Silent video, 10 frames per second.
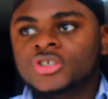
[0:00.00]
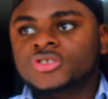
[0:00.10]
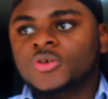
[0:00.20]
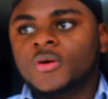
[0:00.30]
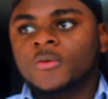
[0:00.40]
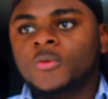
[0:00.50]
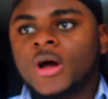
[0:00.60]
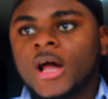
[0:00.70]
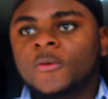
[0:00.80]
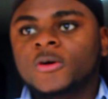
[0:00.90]
So
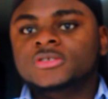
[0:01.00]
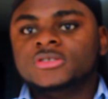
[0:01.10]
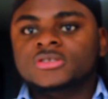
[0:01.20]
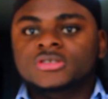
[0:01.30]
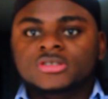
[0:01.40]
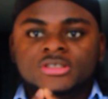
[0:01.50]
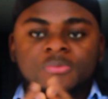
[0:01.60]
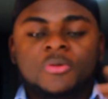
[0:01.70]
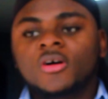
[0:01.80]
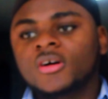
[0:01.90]
I want to
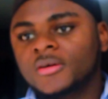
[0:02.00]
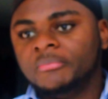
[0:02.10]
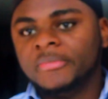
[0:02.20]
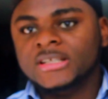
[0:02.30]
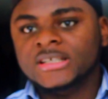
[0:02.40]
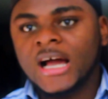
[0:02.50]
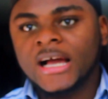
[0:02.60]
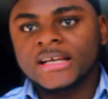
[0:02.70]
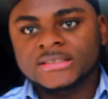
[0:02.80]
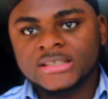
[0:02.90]
debunk many
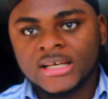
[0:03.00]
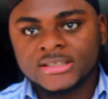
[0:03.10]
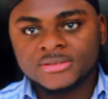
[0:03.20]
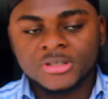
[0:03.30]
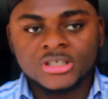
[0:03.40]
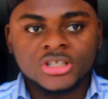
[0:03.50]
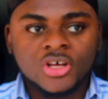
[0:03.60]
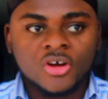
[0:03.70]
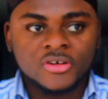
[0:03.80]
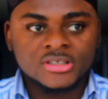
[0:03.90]
ideas, many
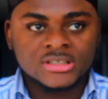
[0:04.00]
theories